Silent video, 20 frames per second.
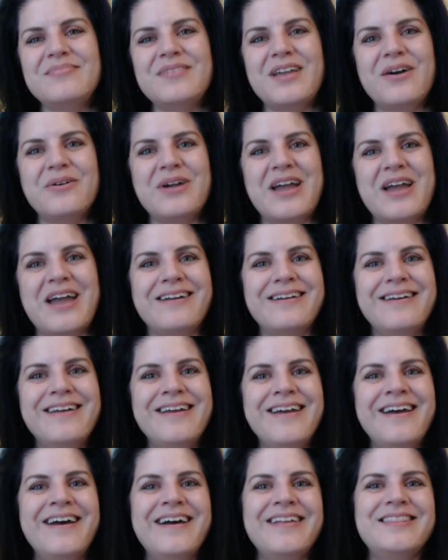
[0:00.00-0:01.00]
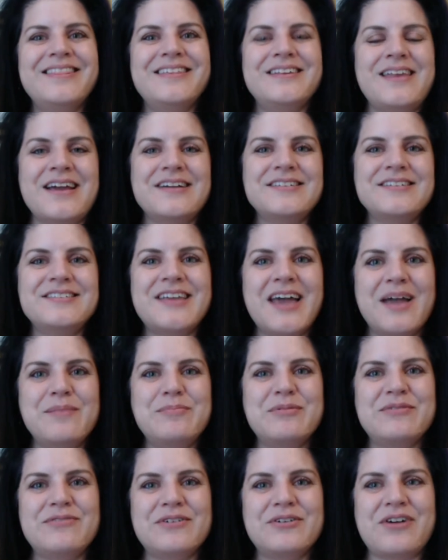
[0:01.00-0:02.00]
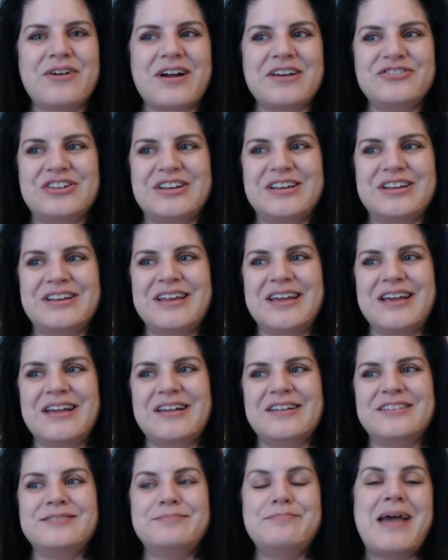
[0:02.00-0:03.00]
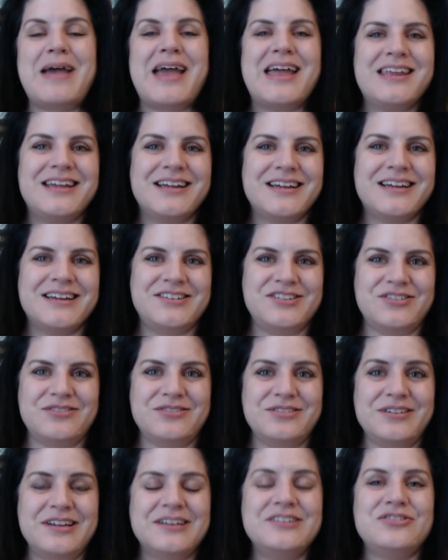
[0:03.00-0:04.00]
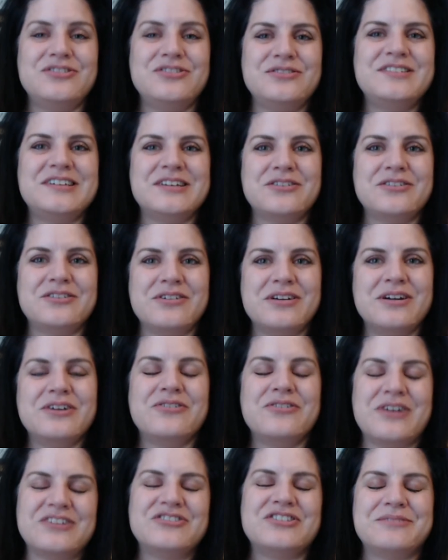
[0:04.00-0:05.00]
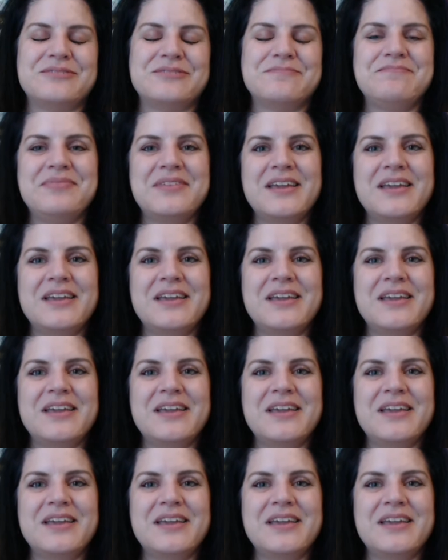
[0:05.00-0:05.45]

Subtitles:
Okay, the next type of aggression is petting induced aggression.